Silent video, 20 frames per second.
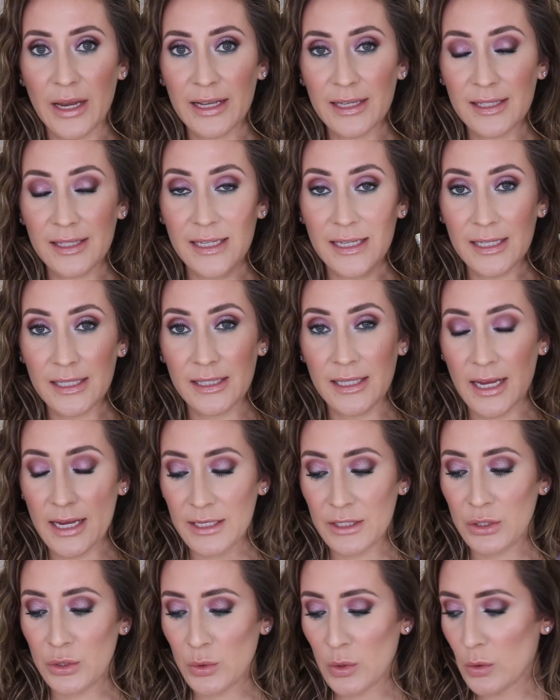Next is
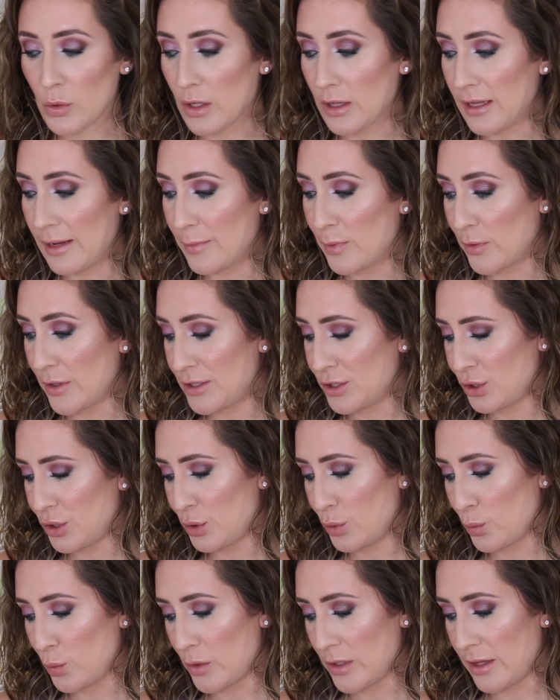a duo
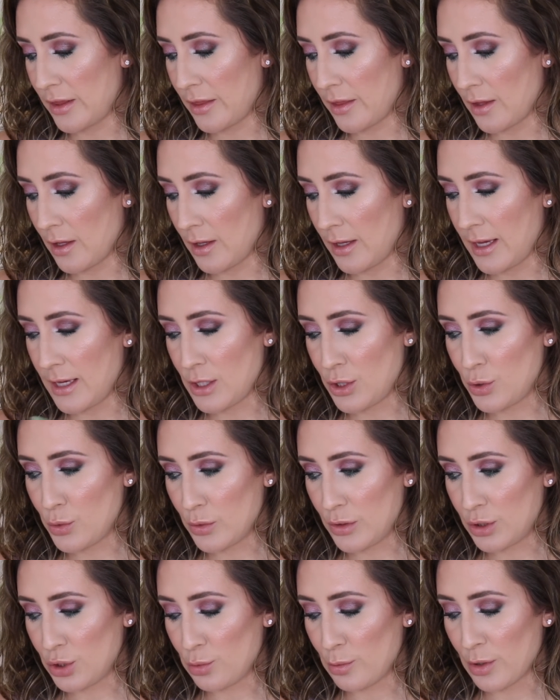collaboration with a
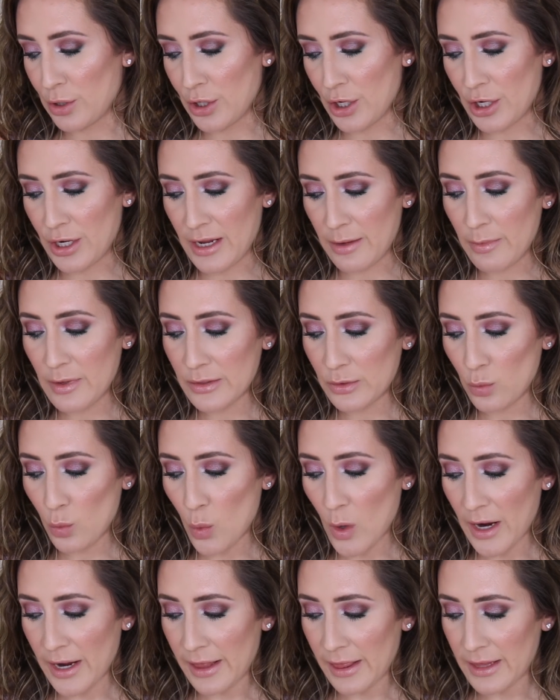YouTuber. Her name is
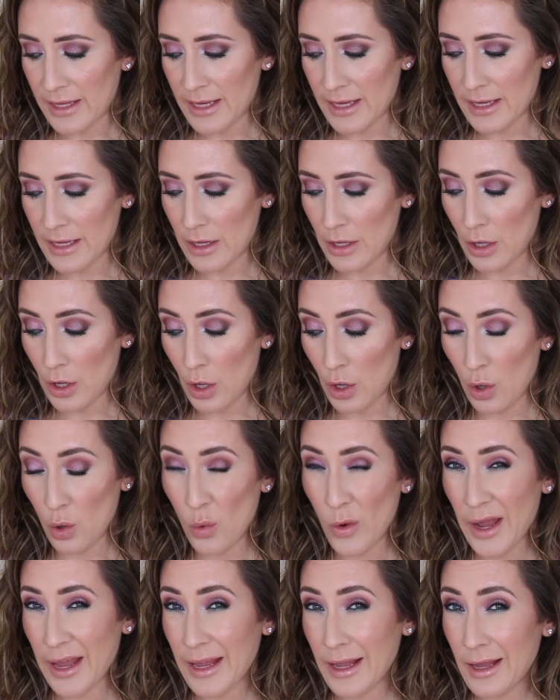Wylie
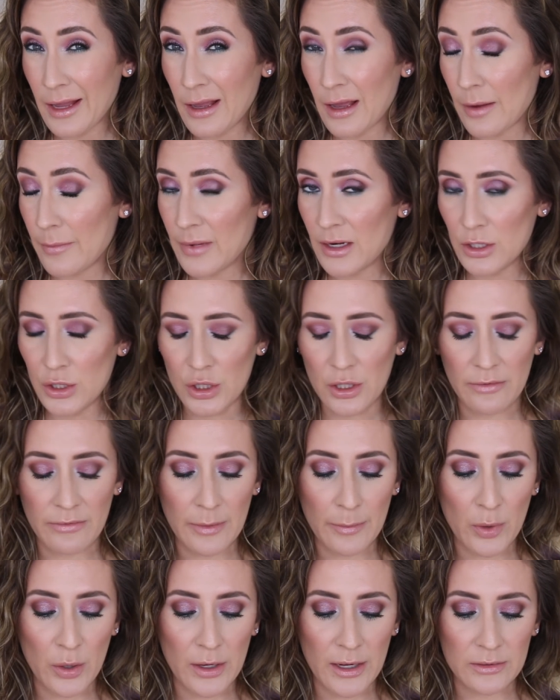Hoang. I'm not sure if
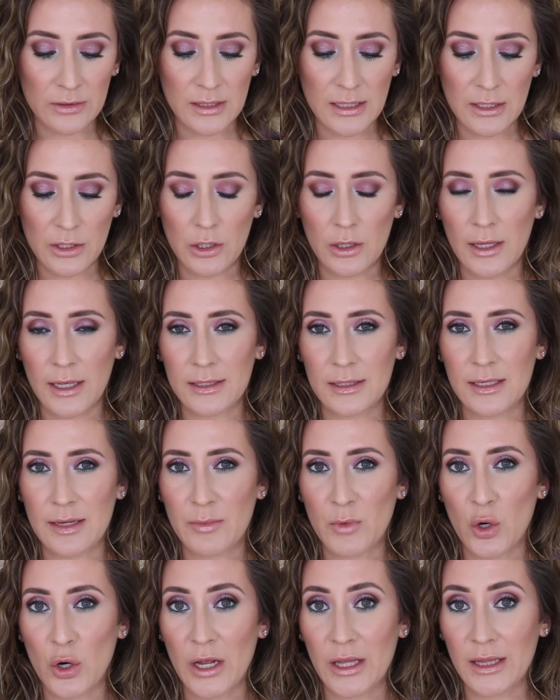I'm pronouncing her last
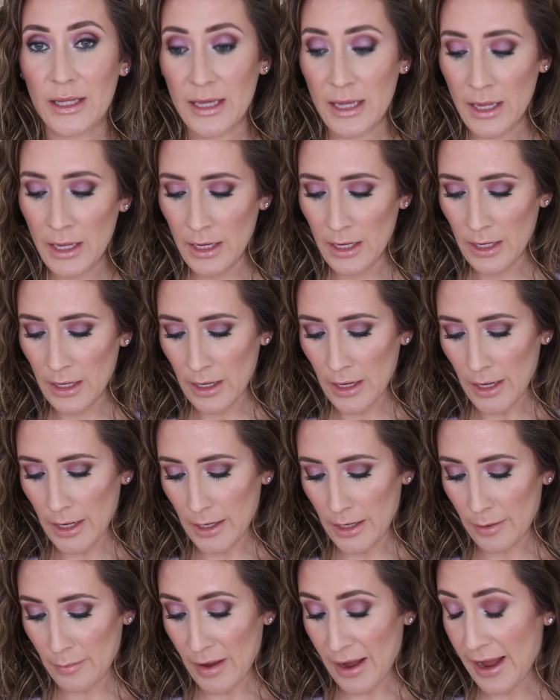name correctly,
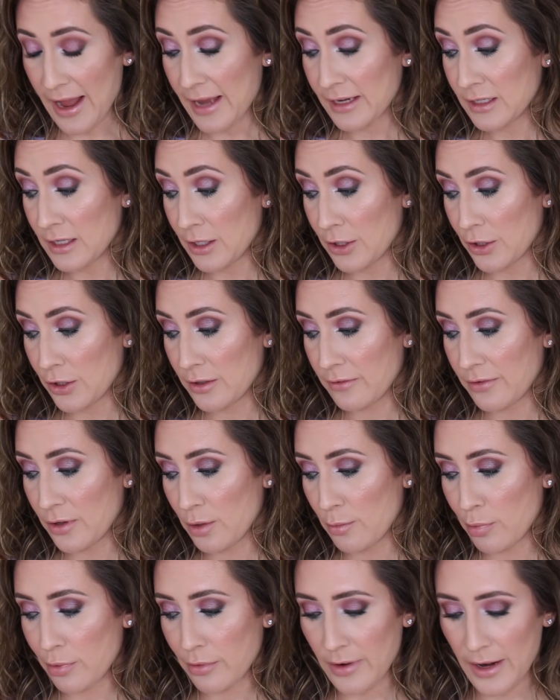um, I had not heard of
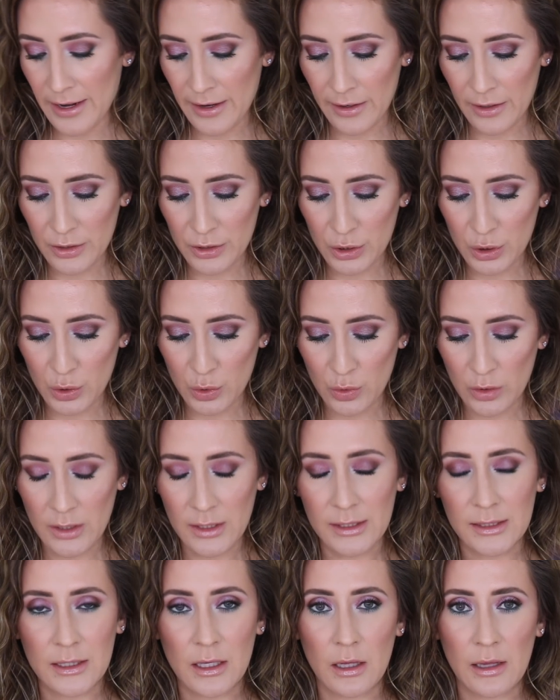her prior to
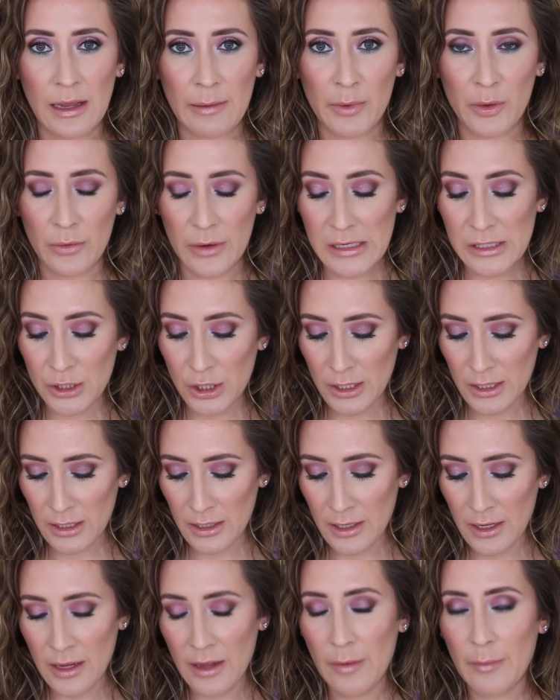this
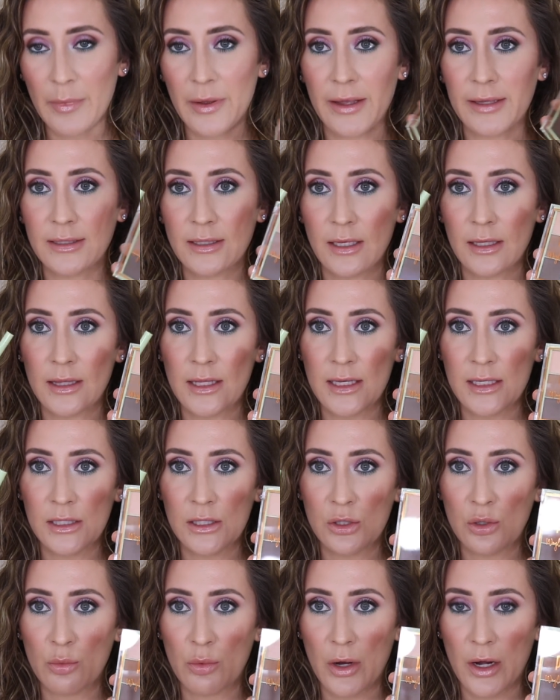collaboration, but these
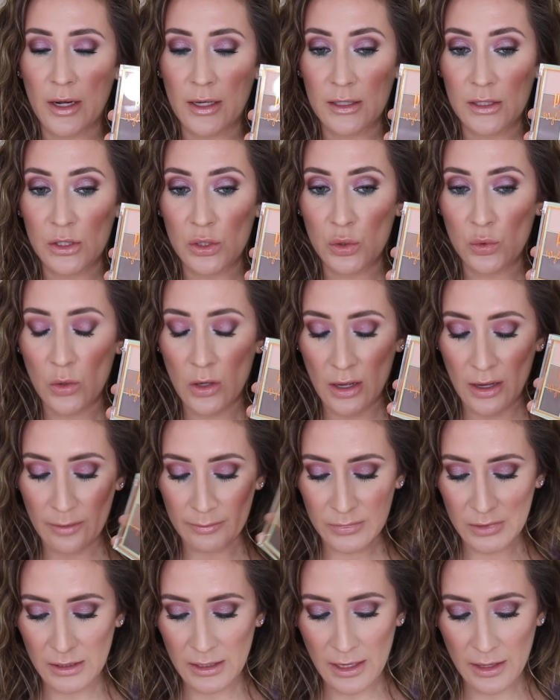two products do
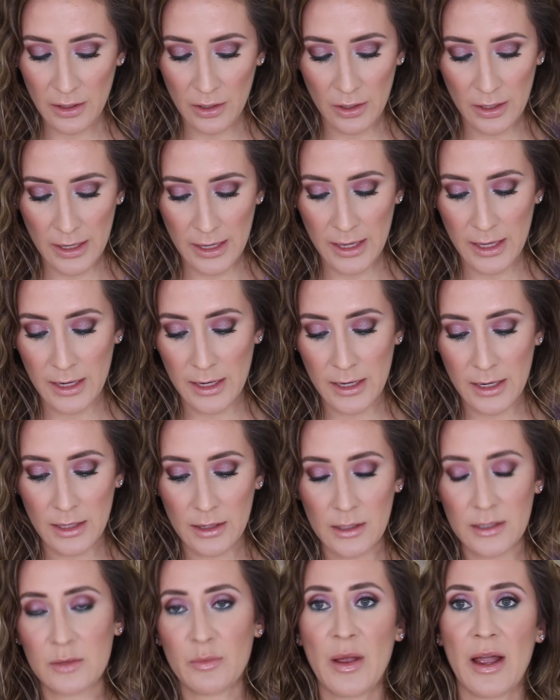come together in
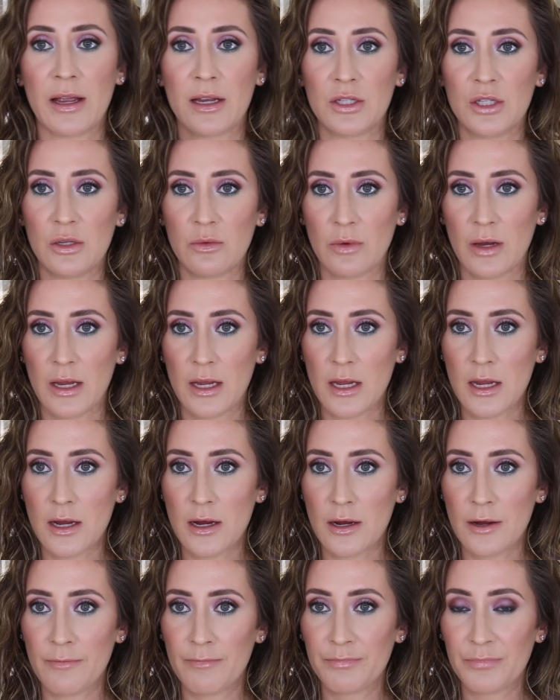this packaging right
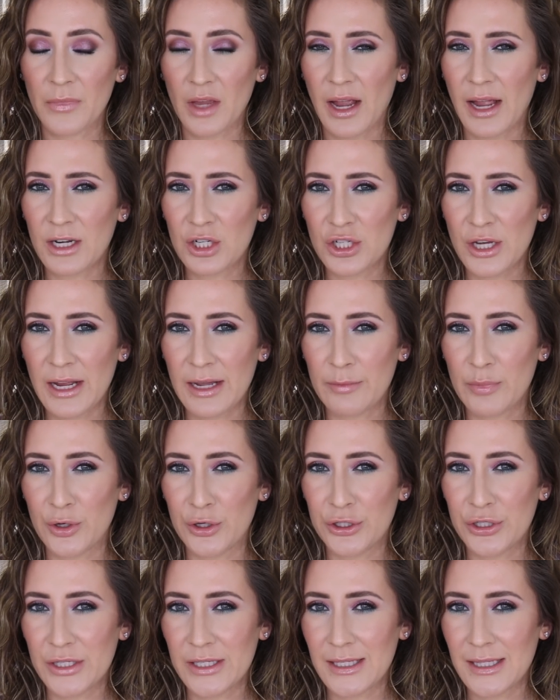here. I actually had
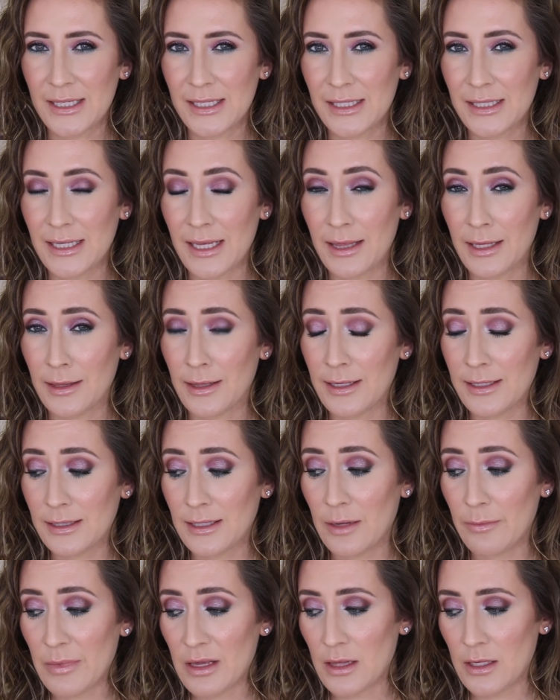purchased this and then they
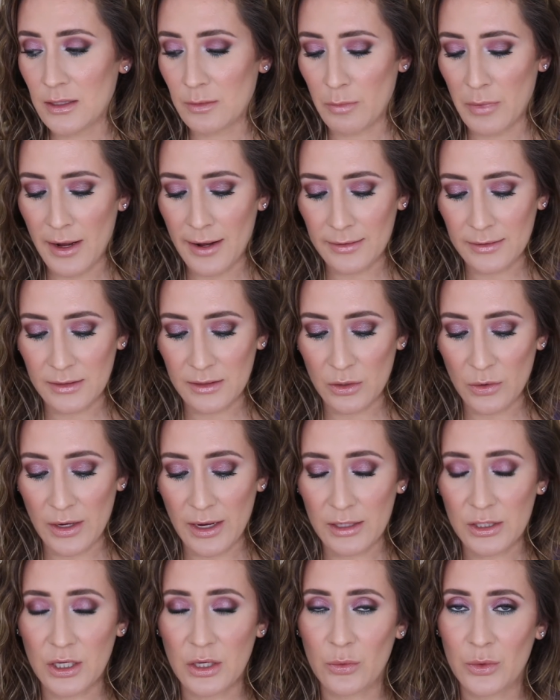sent me this box, so I
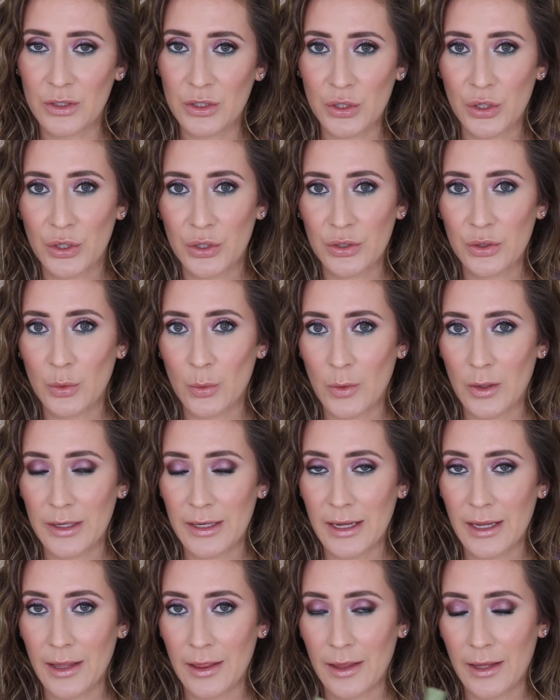actually returned the
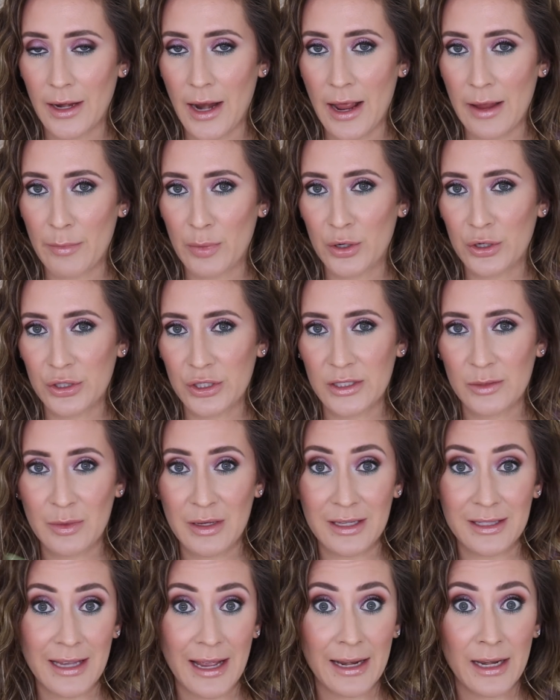one that I purchased
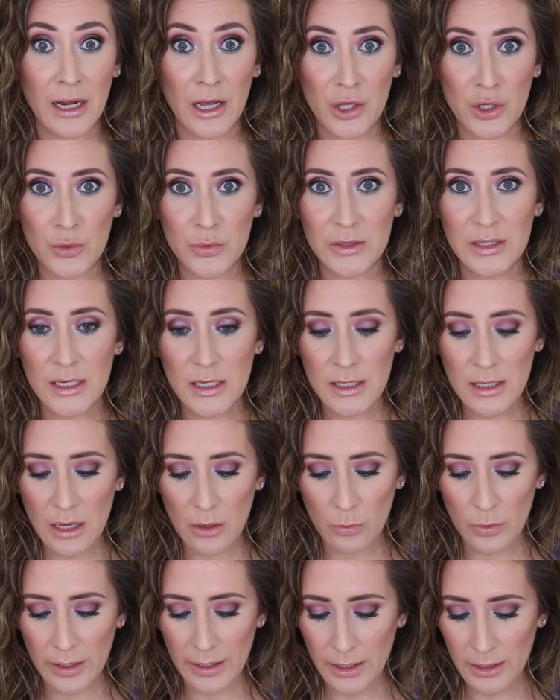because I had not used it
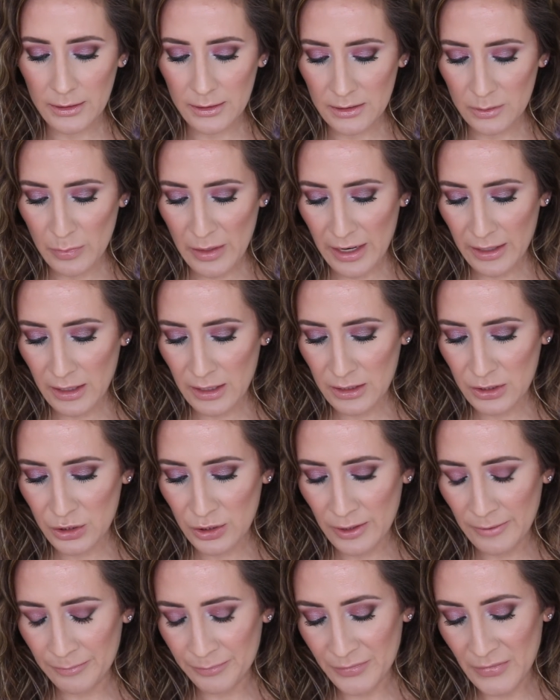yet when I got this
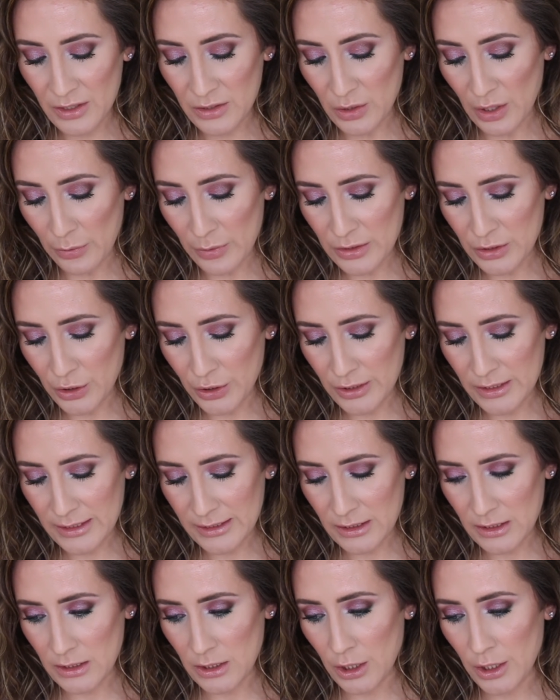package. So I returned
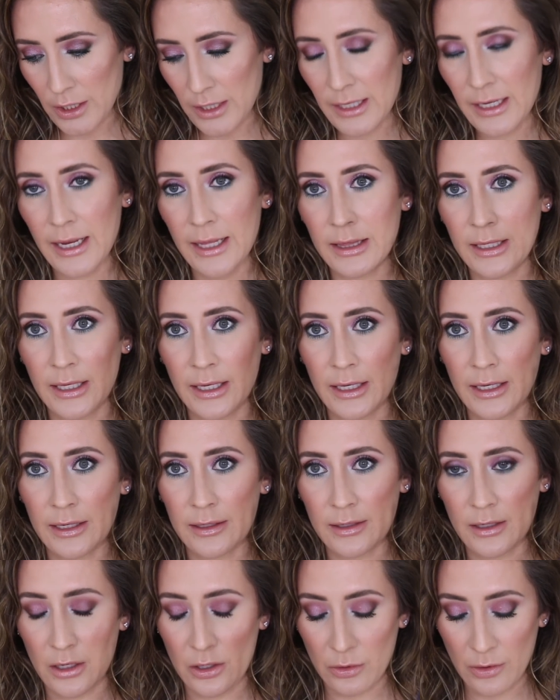it to Target and
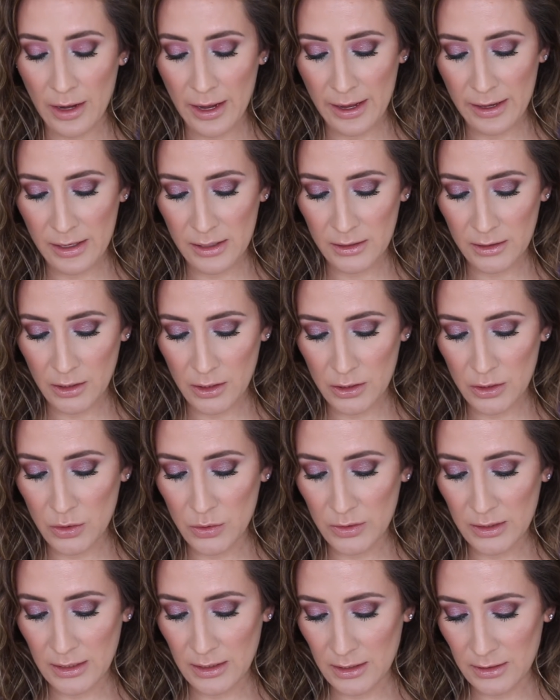then, you know, I started
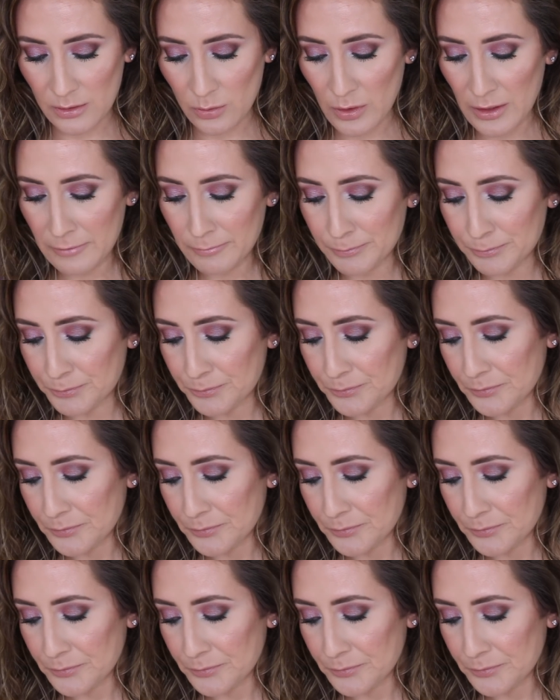using this one.